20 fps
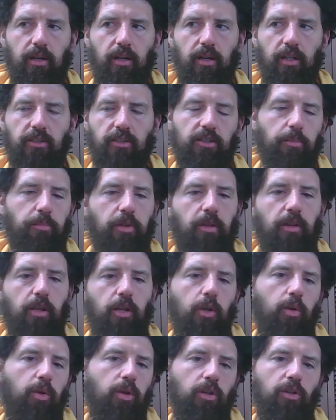is something that
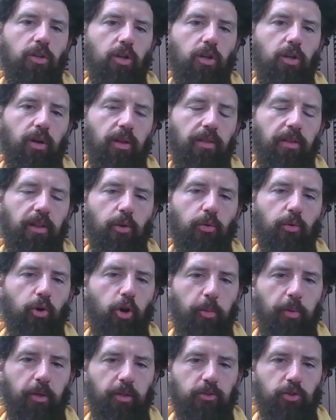you can do in the
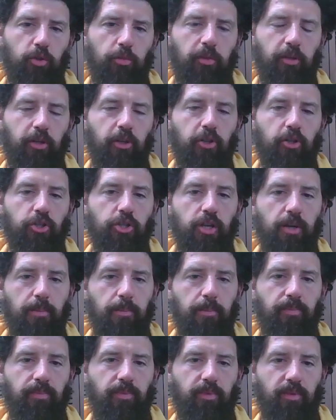aerobics room in your gym.
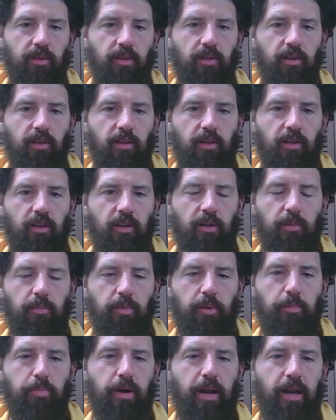
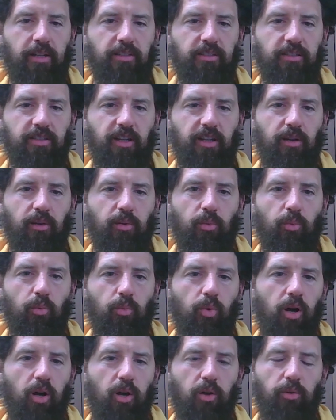But practicing
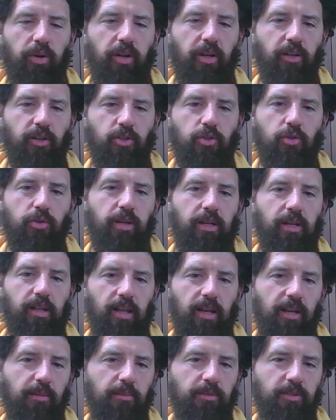wall run tree
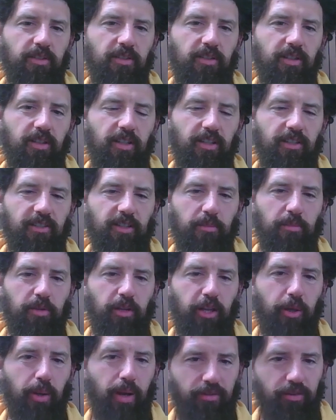climbs is something
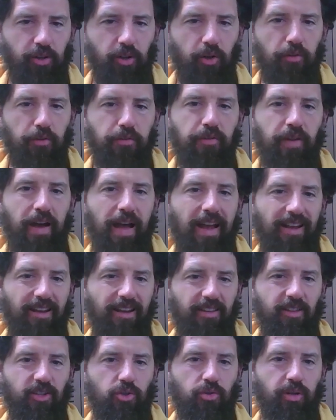you have to go find
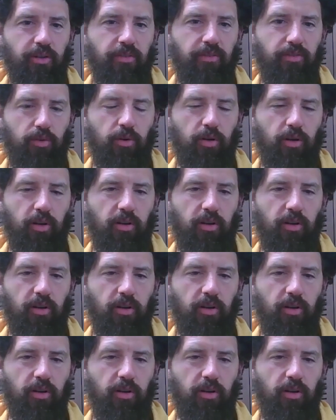the tree for.